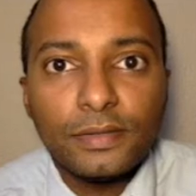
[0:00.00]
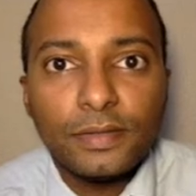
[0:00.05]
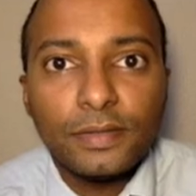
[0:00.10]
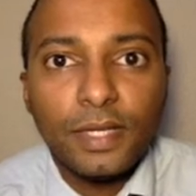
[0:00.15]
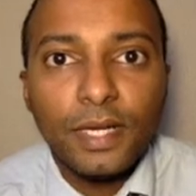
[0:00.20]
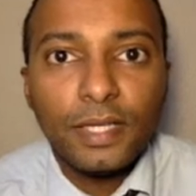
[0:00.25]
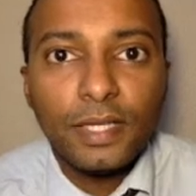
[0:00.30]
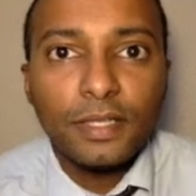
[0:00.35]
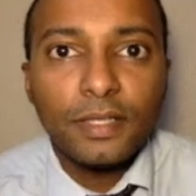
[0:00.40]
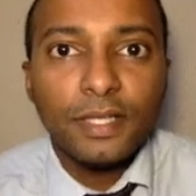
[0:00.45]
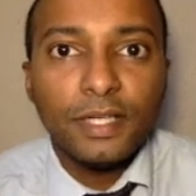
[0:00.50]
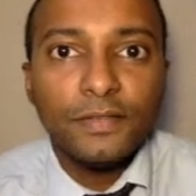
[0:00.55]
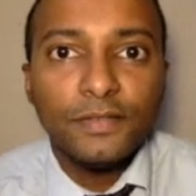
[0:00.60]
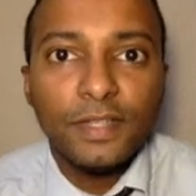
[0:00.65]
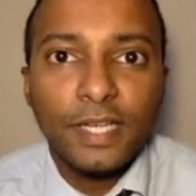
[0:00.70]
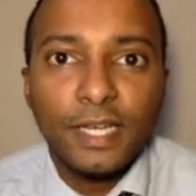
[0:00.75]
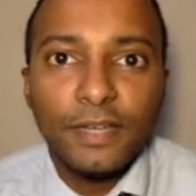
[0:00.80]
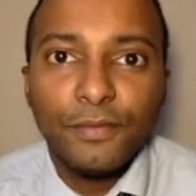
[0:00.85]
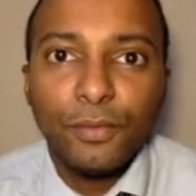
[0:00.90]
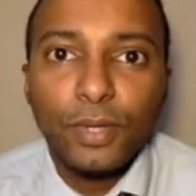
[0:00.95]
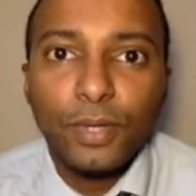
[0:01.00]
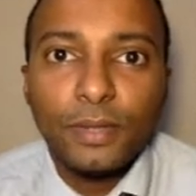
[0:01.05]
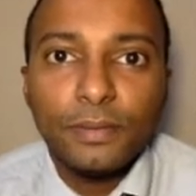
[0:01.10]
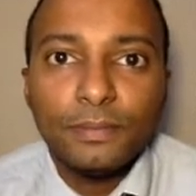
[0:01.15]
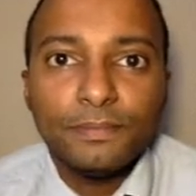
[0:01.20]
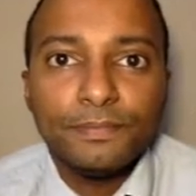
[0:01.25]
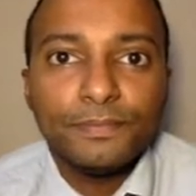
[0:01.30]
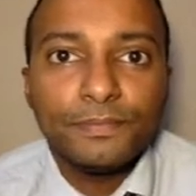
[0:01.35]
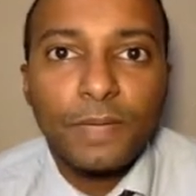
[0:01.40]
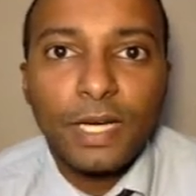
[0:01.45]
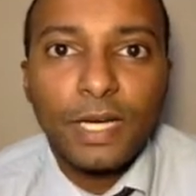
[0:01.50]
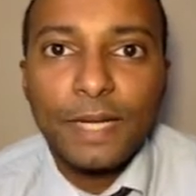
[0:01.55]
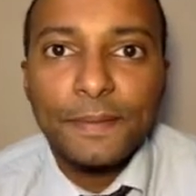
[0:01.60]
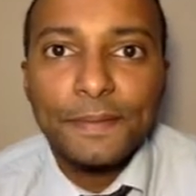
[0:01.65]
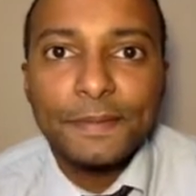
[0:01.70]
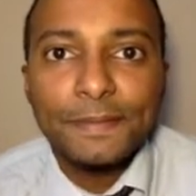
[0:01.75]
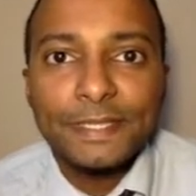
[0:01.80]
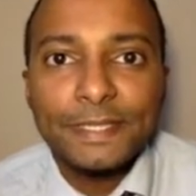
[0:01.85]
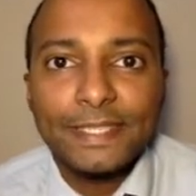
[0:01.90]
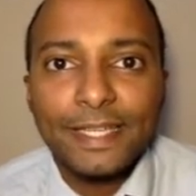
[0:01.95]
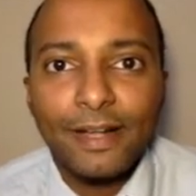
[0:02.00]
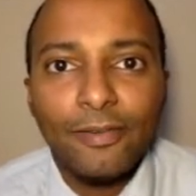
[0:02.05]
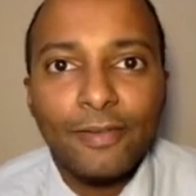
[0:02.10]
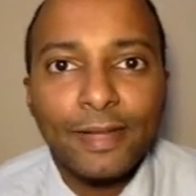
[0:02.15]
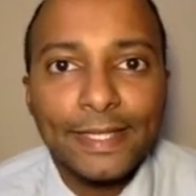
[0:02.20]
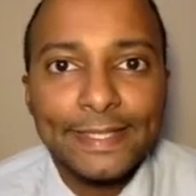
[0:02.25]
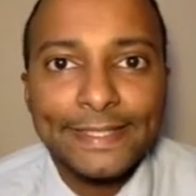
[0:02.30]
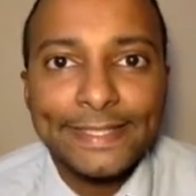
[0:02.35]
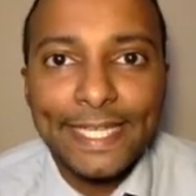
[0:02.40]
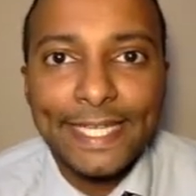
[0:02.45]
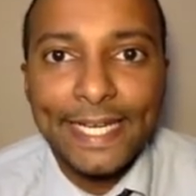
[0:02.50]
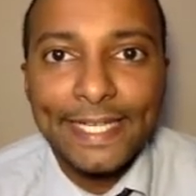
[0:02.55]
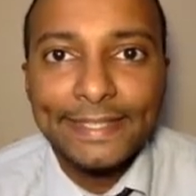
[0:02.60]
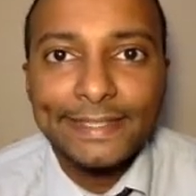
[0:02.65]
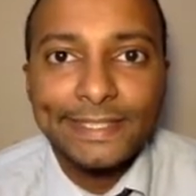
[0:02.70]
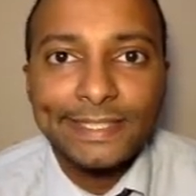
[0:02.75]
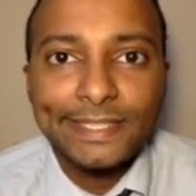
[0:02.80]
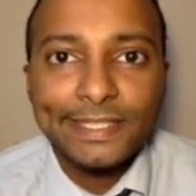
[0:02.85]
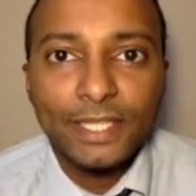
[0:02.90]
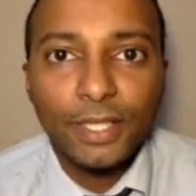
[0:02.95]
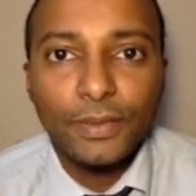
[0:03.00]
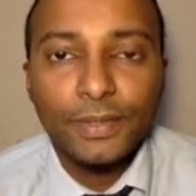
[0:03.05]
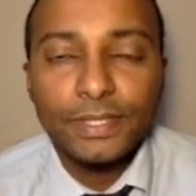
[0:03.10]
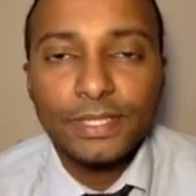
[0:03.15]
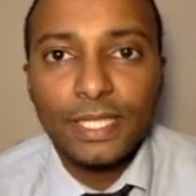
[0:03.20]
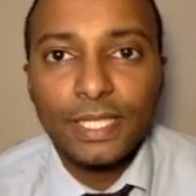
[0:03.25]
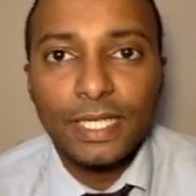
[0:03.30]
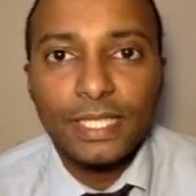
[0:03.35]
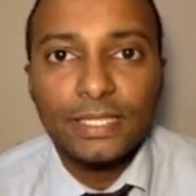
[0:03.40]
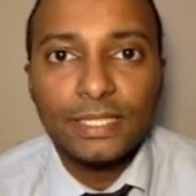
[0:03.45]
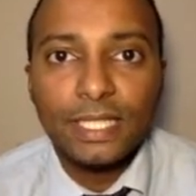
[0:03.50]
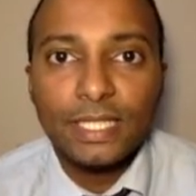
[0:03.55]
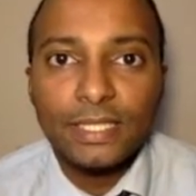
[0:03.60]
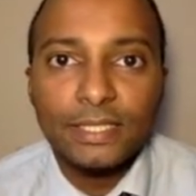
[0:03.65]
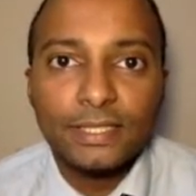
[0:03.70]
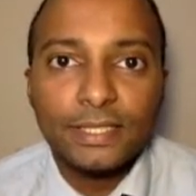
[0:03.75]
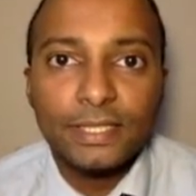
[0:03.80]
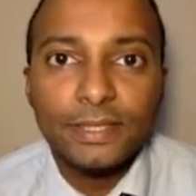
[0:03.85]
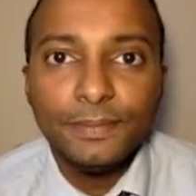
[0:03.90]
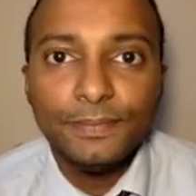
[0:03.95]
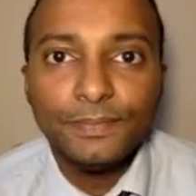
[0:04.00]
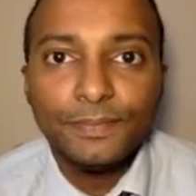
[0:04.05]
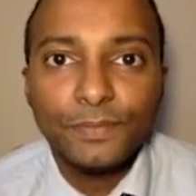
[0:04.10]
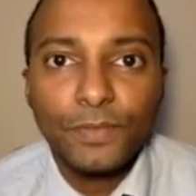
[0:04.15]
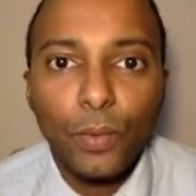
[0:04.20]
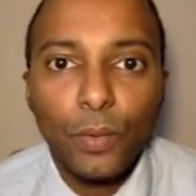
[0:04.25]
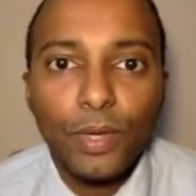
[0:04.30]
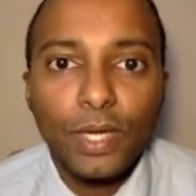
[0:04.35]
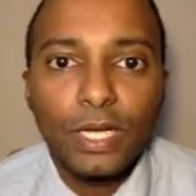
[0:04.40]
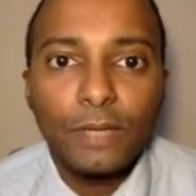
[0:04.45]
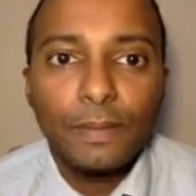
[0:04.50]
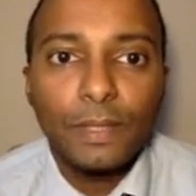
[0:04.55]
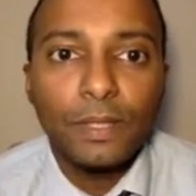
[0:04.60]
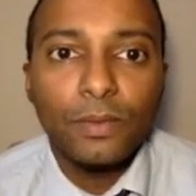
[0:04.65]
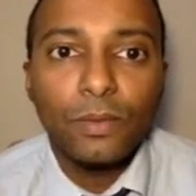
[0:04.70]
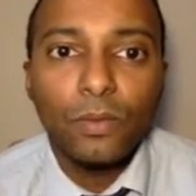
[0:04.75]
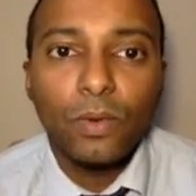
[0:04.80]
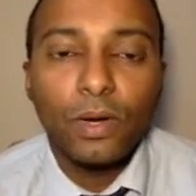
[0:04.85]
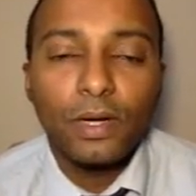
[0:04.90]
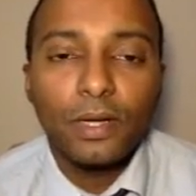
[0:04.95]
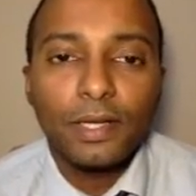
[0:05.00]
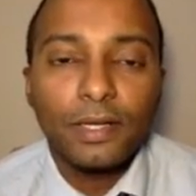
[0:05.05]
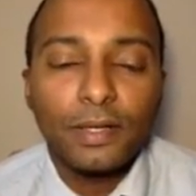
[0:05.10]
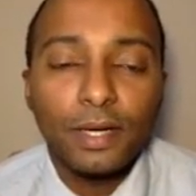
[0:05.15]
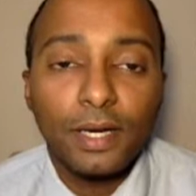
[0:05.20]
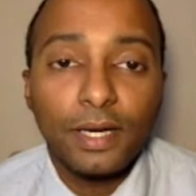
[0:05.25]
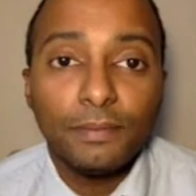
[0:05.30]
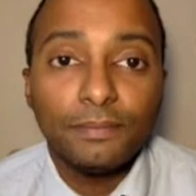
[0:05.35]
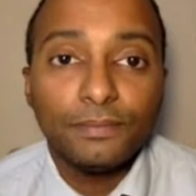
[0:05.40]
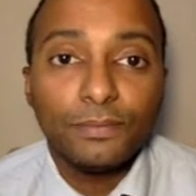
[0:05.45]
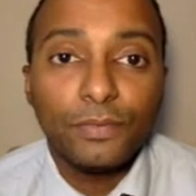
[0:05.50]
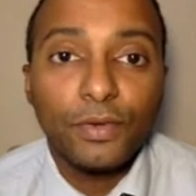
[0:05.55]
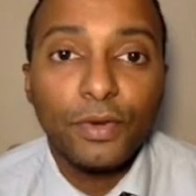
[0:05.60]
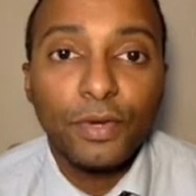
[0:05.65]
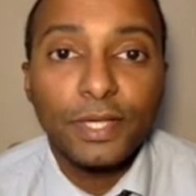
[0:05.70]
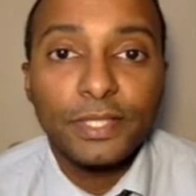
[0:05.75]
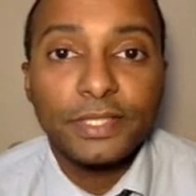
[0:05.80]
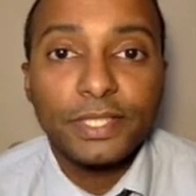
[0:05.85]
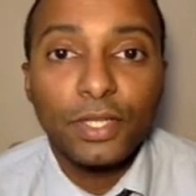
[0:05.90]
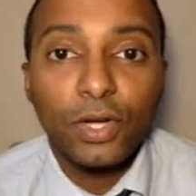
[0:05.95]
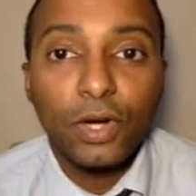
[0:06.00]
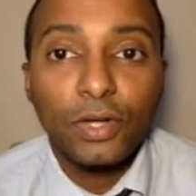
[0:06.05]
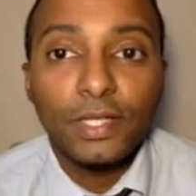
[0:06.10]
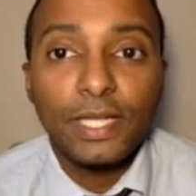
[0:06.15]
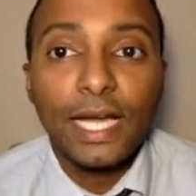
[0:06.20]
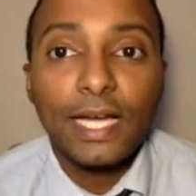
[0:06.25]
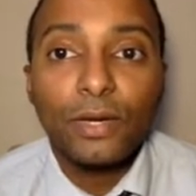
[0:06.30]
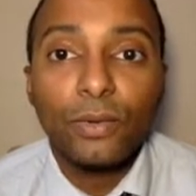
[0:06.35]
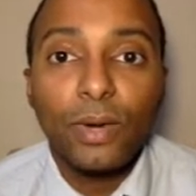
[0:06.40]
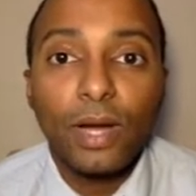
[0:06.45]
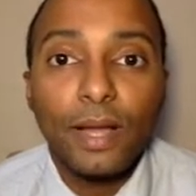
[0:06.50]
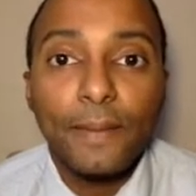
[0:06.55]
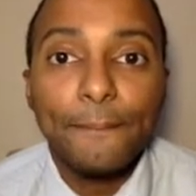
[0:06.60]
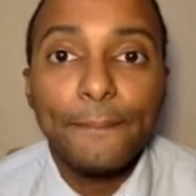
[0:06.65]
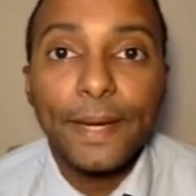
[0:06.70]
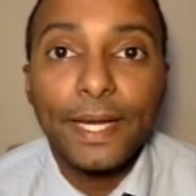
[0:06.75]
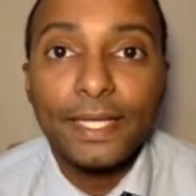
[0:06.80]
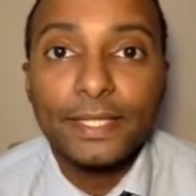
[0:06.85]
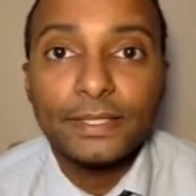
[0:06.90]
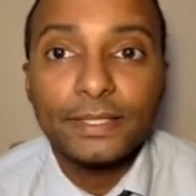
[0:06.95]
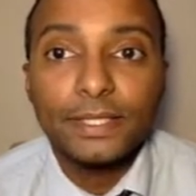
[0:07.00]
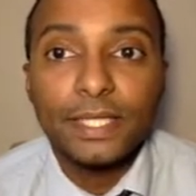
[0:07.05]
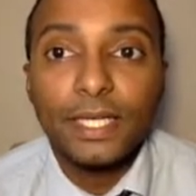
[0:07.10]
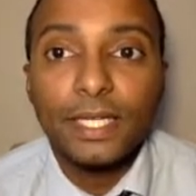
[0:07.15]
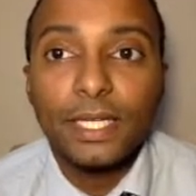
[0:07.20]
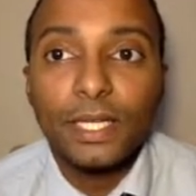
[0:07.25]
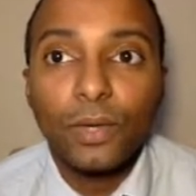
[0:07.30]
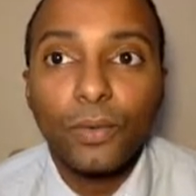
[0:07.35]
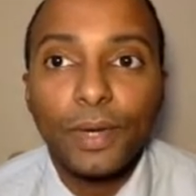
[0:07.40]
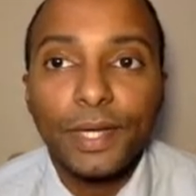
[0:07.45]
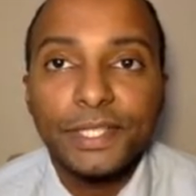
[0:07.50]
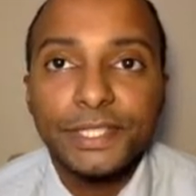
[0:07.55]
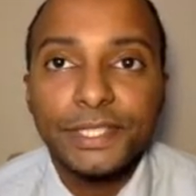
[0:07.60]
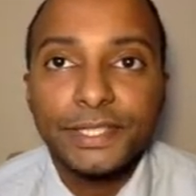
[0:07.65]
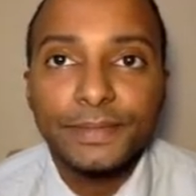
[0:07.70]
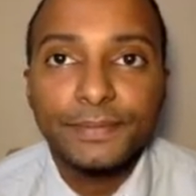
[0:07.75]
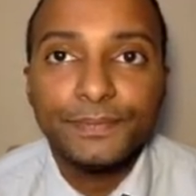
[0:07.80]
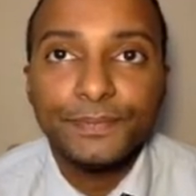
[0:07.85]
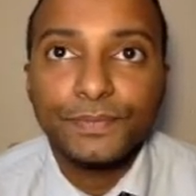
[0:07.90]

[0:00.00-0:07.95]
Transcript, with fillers: Hi, good evening everyone. My name is Mr. Elhassan. So in today's lesson, we're going to be work, um, focusing on how do I balance an equation.